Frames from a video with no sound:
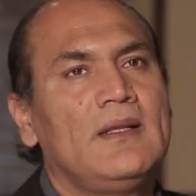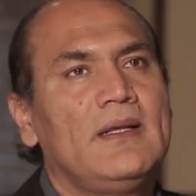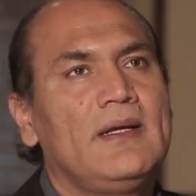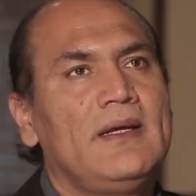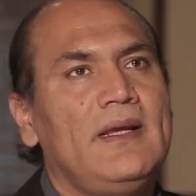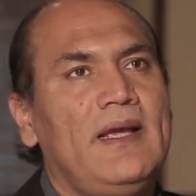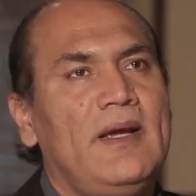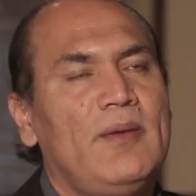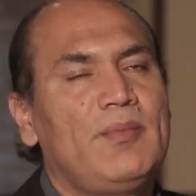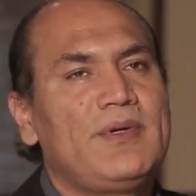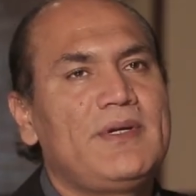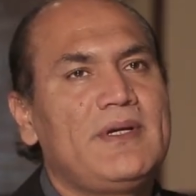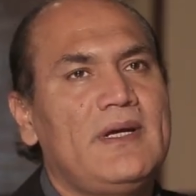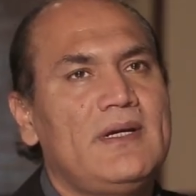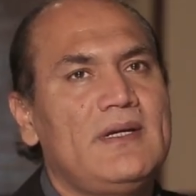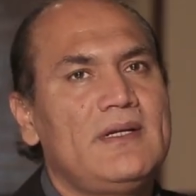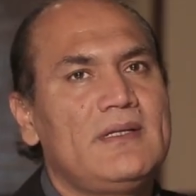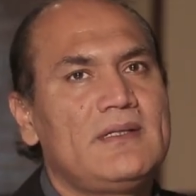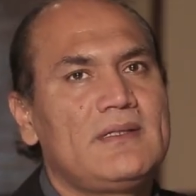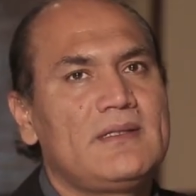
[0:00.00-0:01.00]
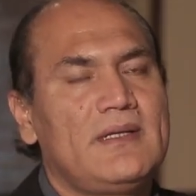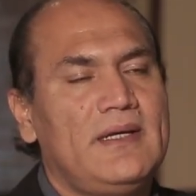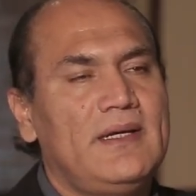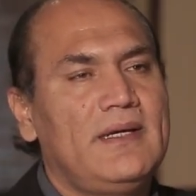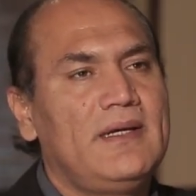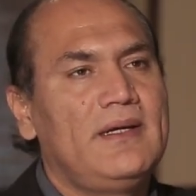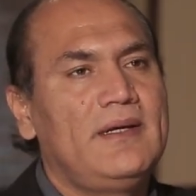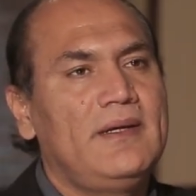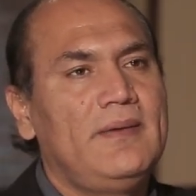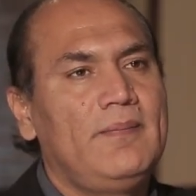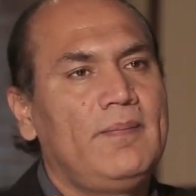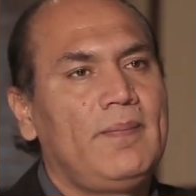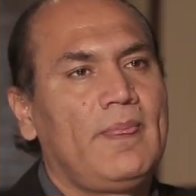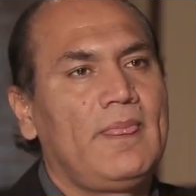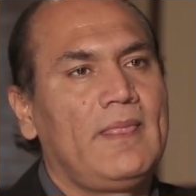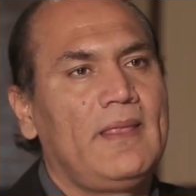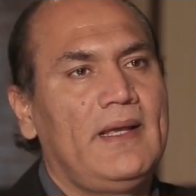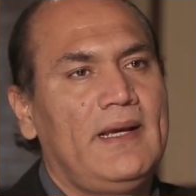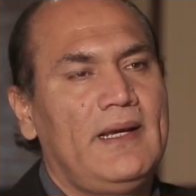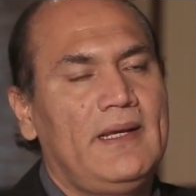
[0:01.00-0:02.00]
Okay, hepatitis A
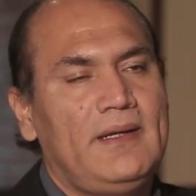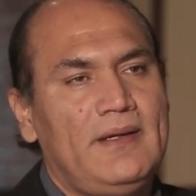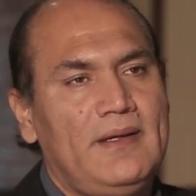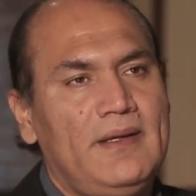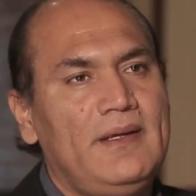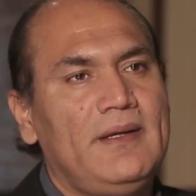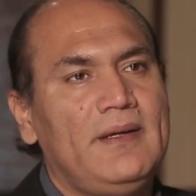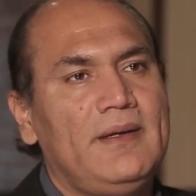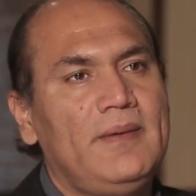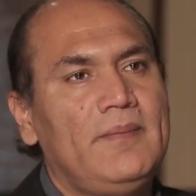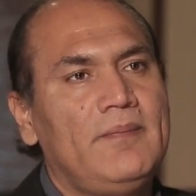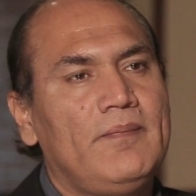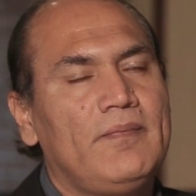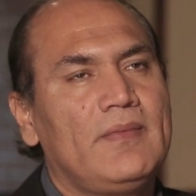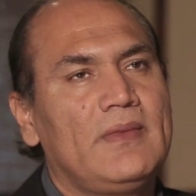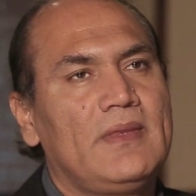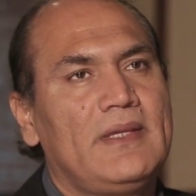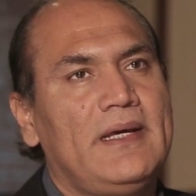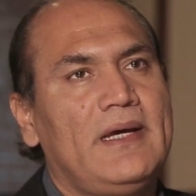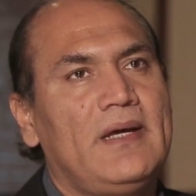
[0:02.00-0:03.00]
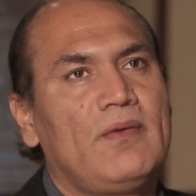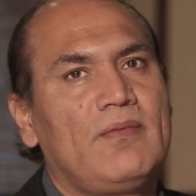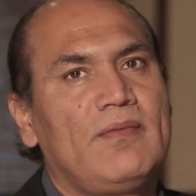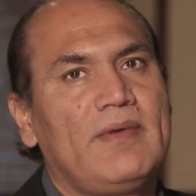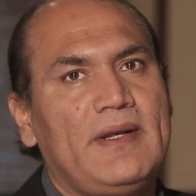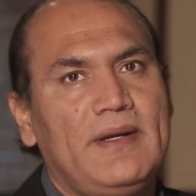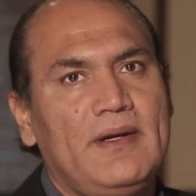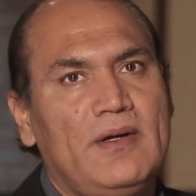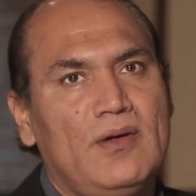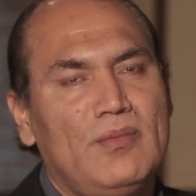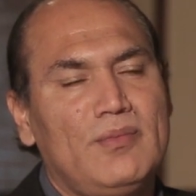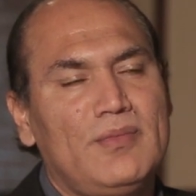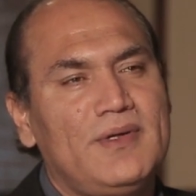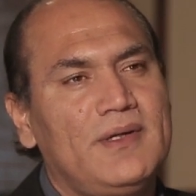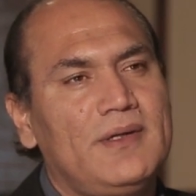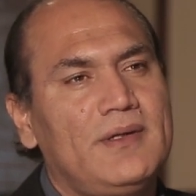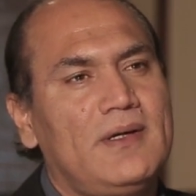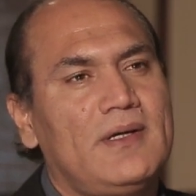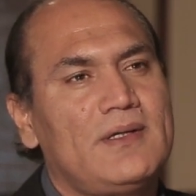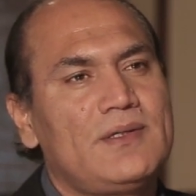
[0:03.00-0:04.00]
and E, they are very common
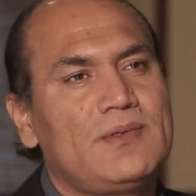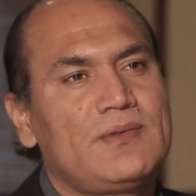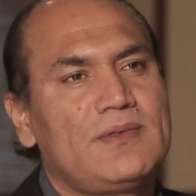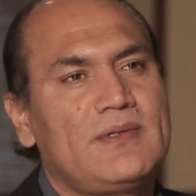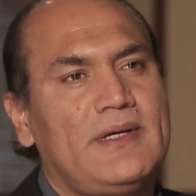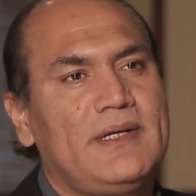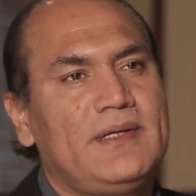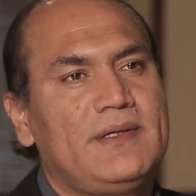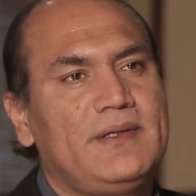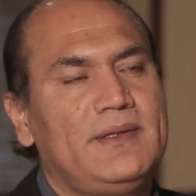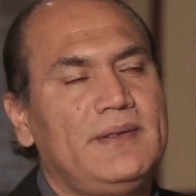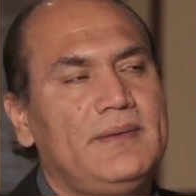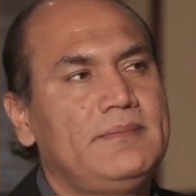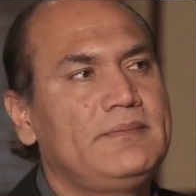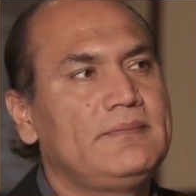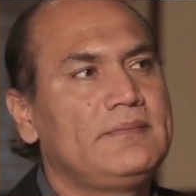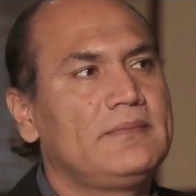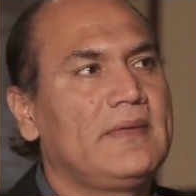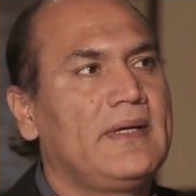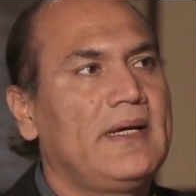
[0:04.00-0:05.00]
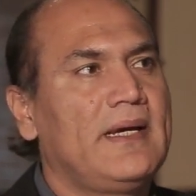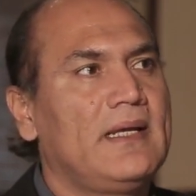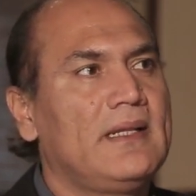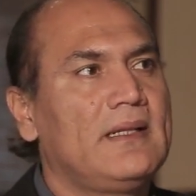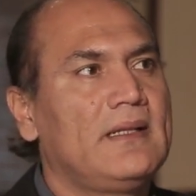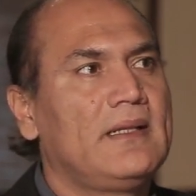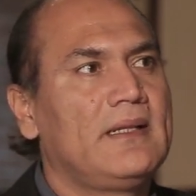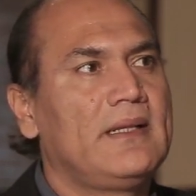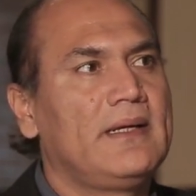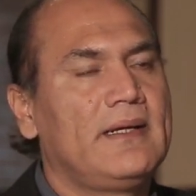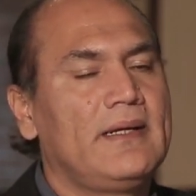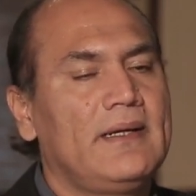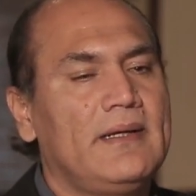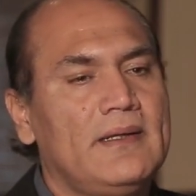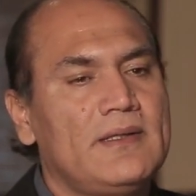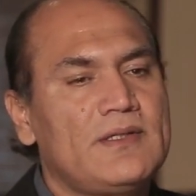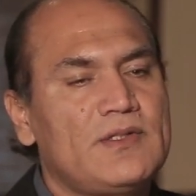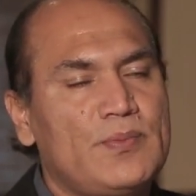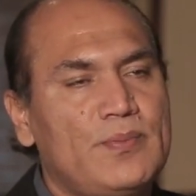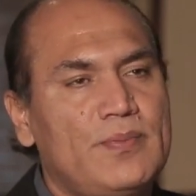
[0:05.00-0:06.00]
in our society and
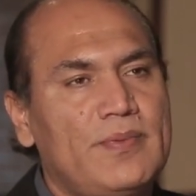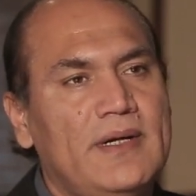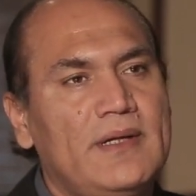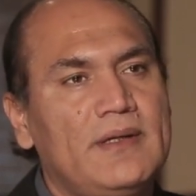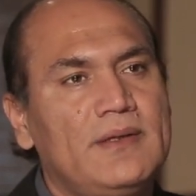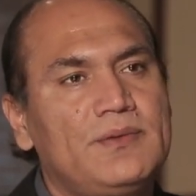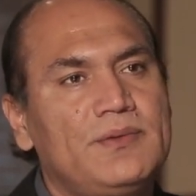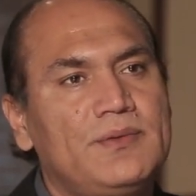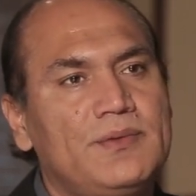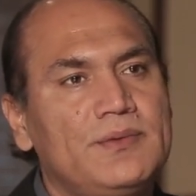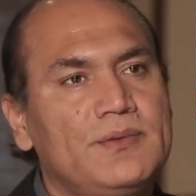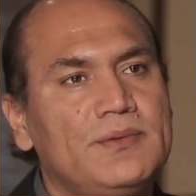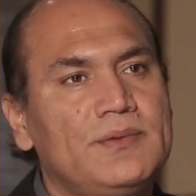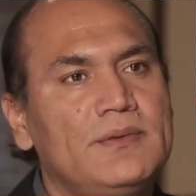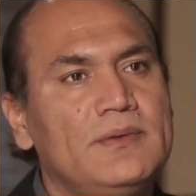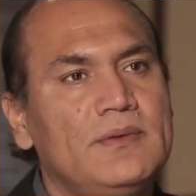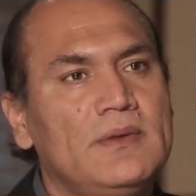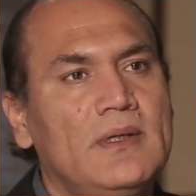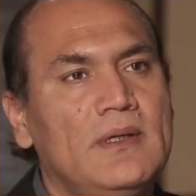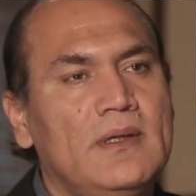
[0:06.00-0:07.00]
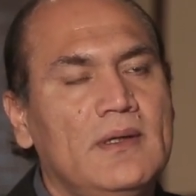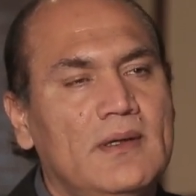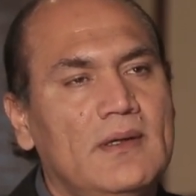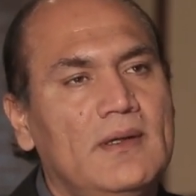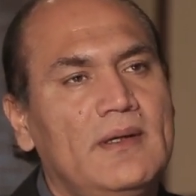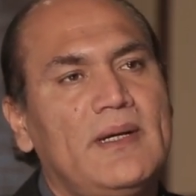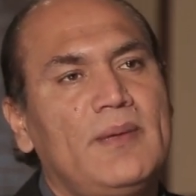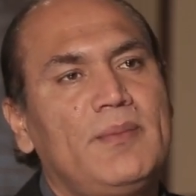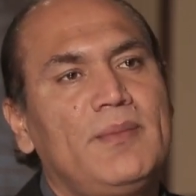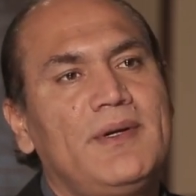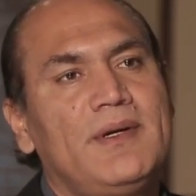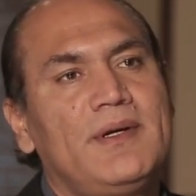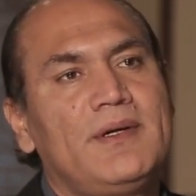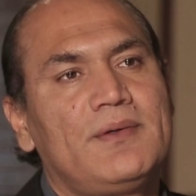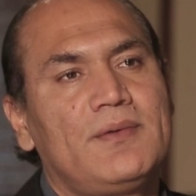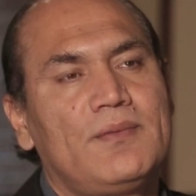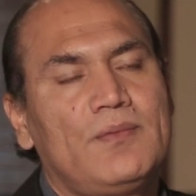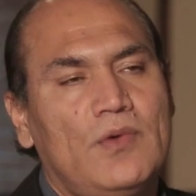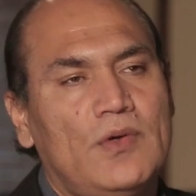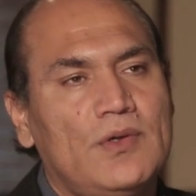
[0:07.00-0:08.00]
they spread through
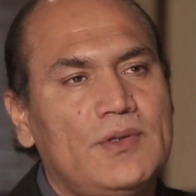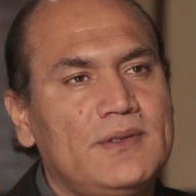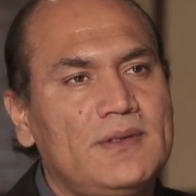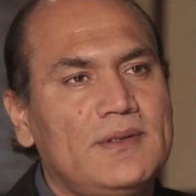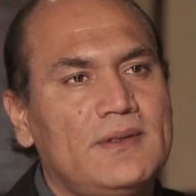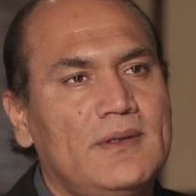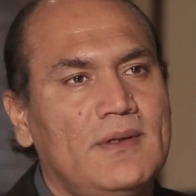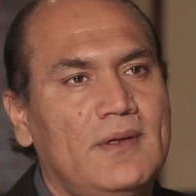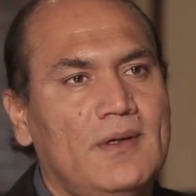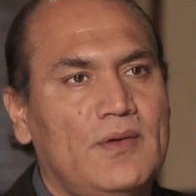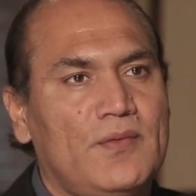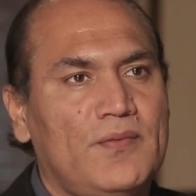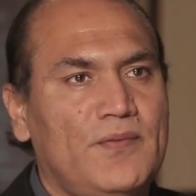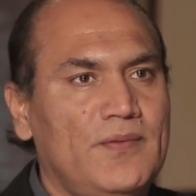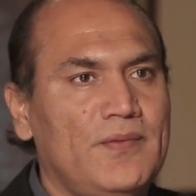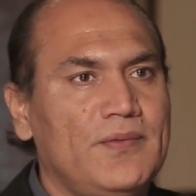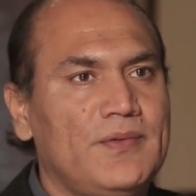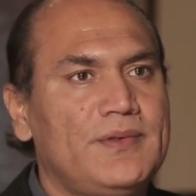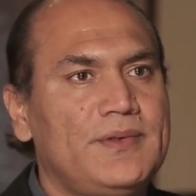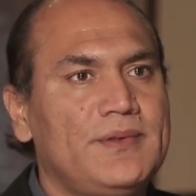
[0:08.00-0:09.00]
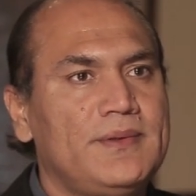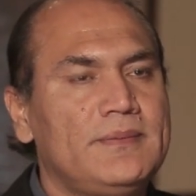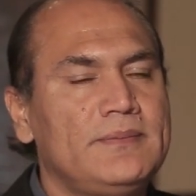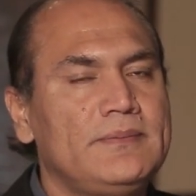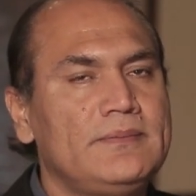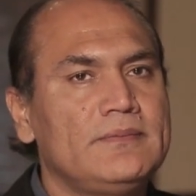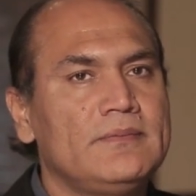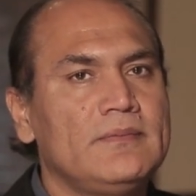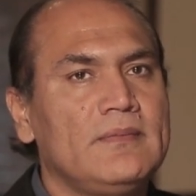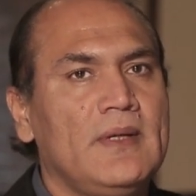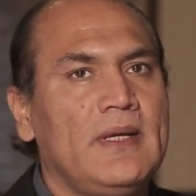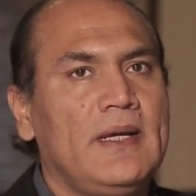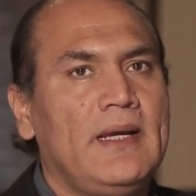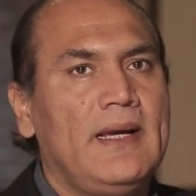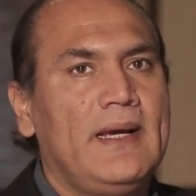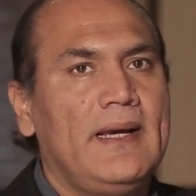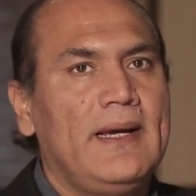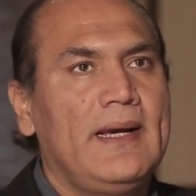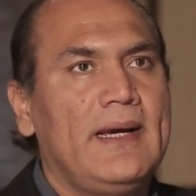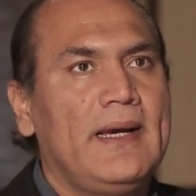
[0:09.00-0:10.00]
contaminated water or food.
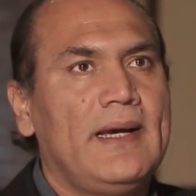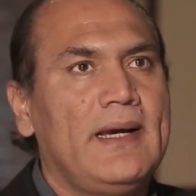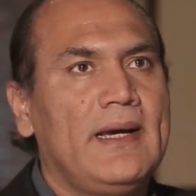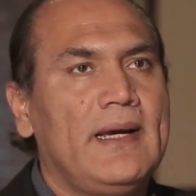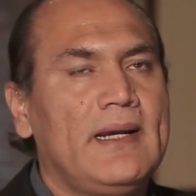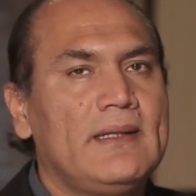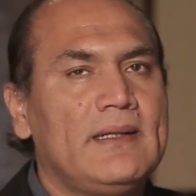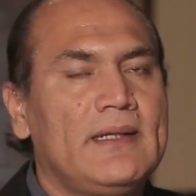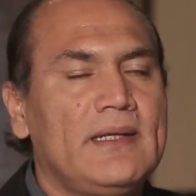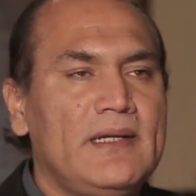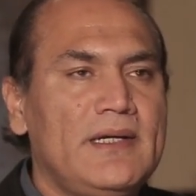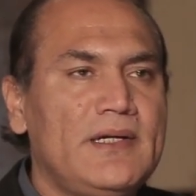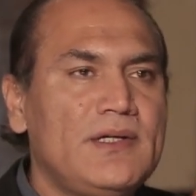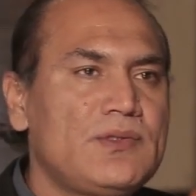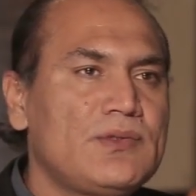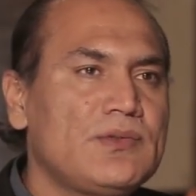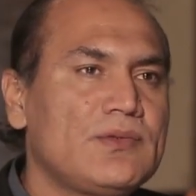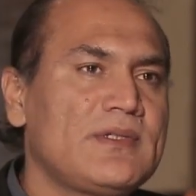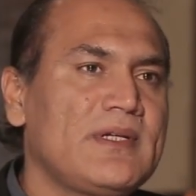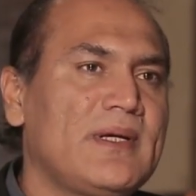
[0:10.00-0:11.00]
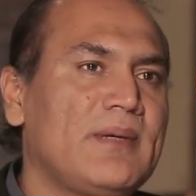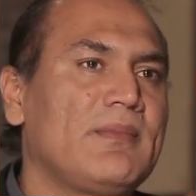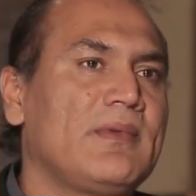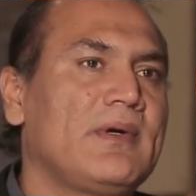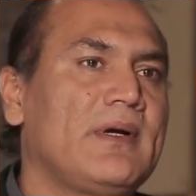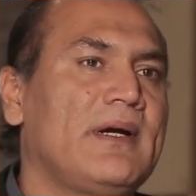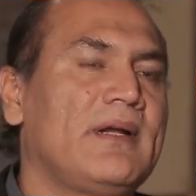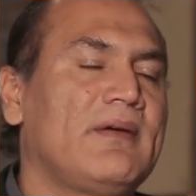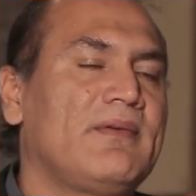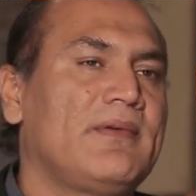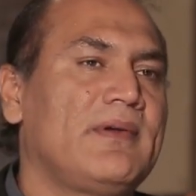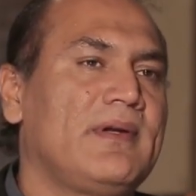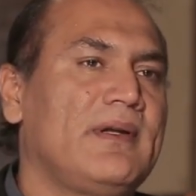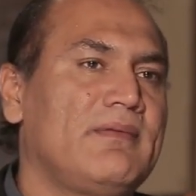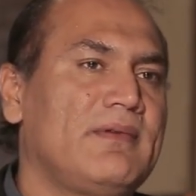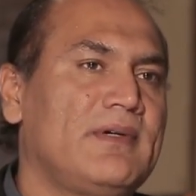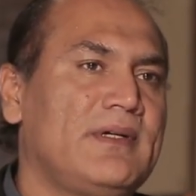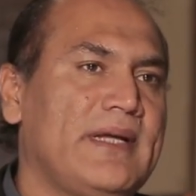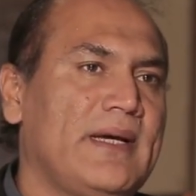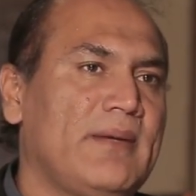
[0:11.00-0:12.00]
And they lead to some kind of a
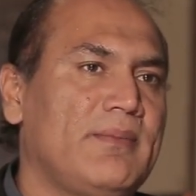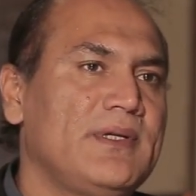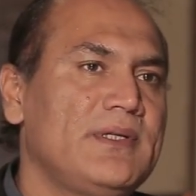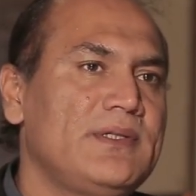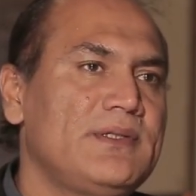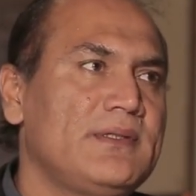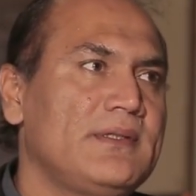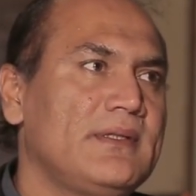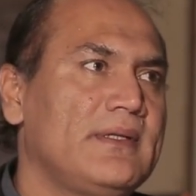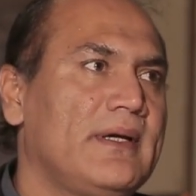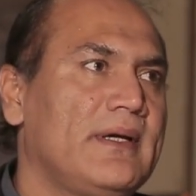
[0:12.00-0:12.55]
liver damage.